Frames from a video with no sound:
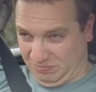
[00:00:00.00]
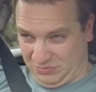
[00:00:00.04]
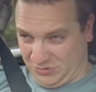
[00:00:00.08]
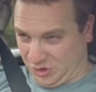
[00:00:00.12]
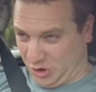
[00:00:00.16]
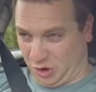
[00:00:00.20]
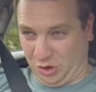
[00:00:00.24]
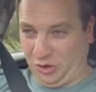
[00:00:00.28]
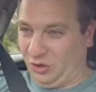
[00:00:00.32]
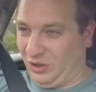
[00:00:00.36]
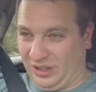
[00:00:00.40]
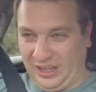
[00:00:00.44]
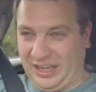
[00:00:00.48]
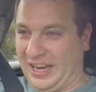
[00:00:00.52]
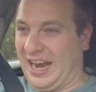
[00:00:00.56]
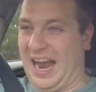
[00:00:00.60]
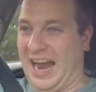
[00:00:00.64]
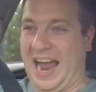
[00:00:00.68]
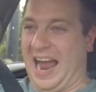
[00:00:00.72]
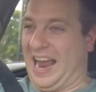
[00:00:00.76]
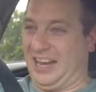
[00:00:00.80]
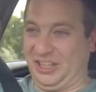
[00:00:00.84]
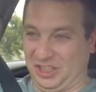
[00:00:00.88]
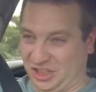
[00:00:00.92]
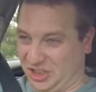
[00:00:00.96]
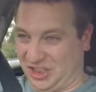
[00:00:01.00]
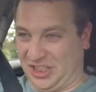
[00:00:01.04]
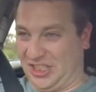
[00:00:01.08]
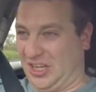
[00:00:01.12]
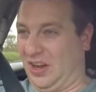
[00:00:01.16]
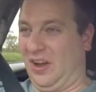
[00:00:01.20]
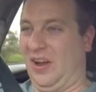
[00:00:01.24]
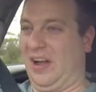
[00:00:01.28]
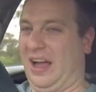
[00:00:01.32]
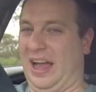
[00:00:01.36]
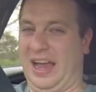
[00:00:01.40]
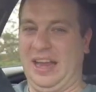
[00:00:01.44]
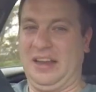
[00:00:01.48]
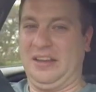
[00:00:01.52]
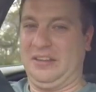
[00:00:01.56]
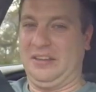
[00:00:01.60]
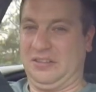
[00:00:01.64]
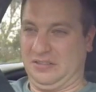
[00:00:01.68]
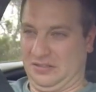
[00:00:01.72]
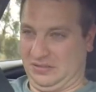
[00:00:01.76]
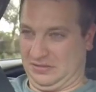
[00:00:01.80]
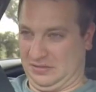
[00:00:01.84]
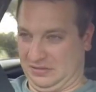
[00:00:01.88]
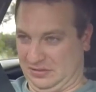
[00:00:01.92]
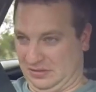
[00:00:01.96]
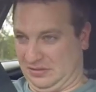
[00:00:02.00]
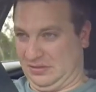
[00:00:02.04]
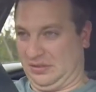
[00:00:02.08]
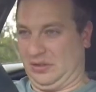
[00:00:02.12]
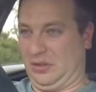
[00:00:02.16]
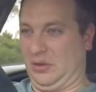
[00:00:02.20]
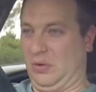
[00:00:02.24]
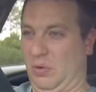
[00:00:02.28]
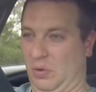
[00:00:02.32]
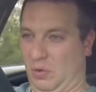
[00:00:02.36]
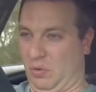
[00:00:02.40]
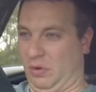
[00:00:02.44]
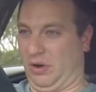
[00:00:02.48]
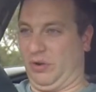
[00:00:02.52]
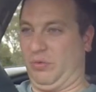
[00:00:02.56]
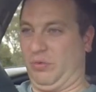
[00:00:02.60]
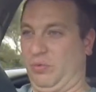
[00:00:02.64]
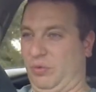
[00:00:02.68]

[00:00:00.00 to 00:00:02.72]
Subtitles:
2-litre HDI or a